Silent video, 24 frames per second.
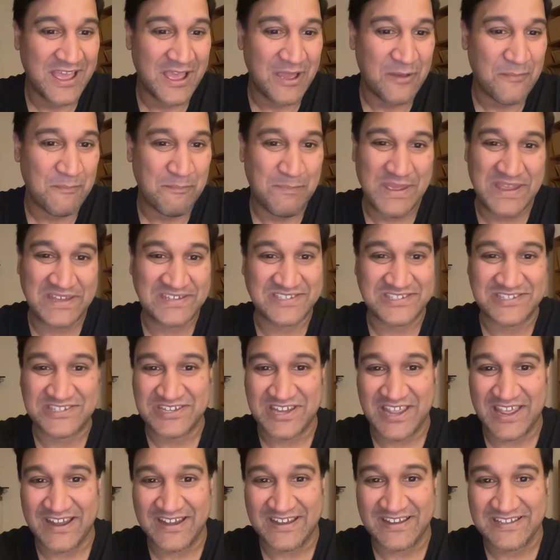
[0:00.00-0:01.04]
best
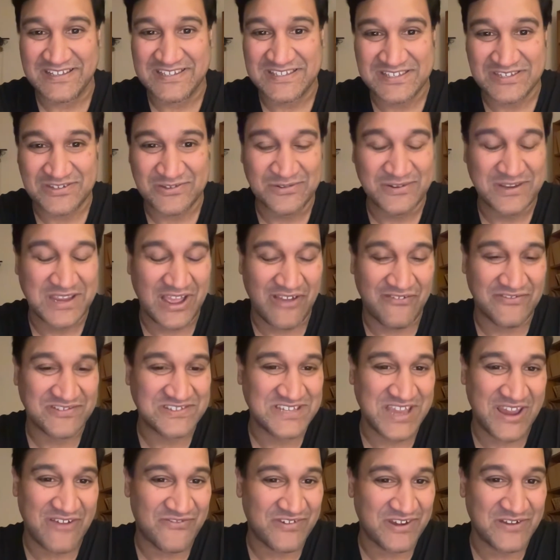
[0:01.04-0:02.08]
journalists who covers
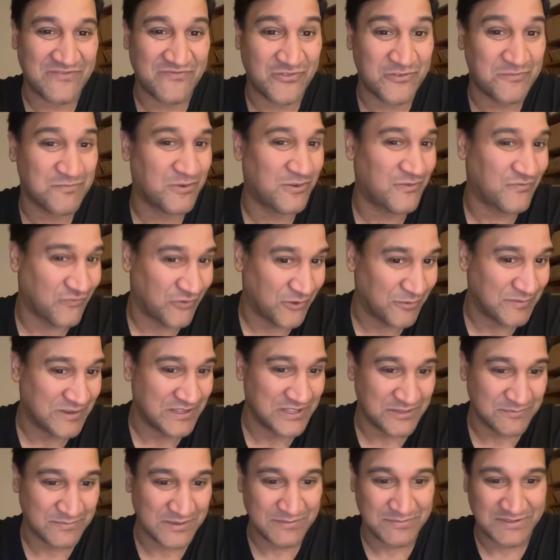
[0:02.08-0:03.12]
African football, formerly of the
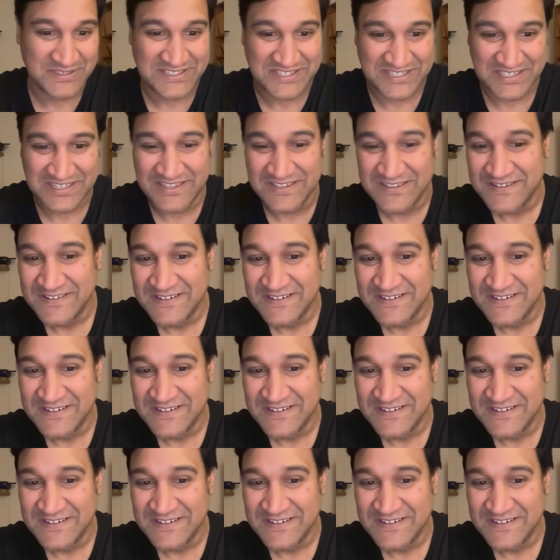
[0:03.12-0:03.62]
BBC.